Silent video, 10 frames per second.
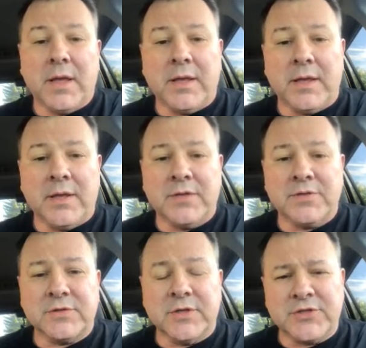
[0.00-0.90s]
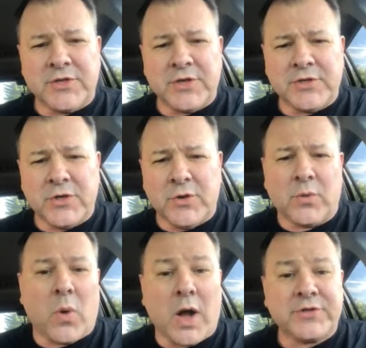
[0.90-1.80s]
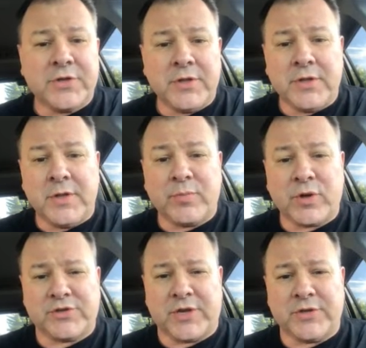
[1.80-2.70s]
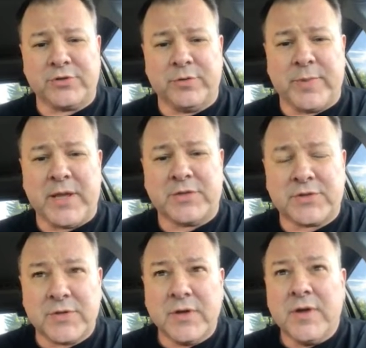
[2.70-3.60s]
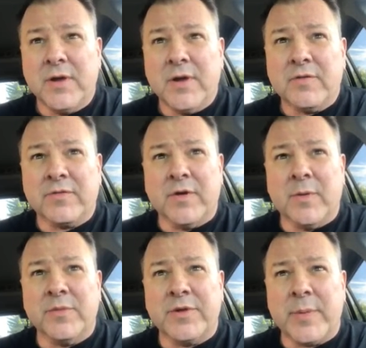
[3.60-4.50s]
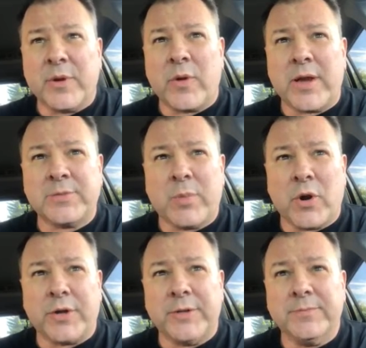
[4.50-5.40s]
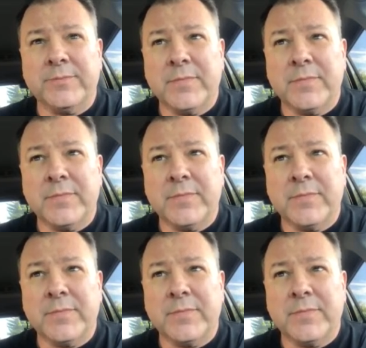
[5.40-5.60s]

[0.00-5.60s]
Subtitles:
is listening to or watching the presidential debates from the Democratic Party.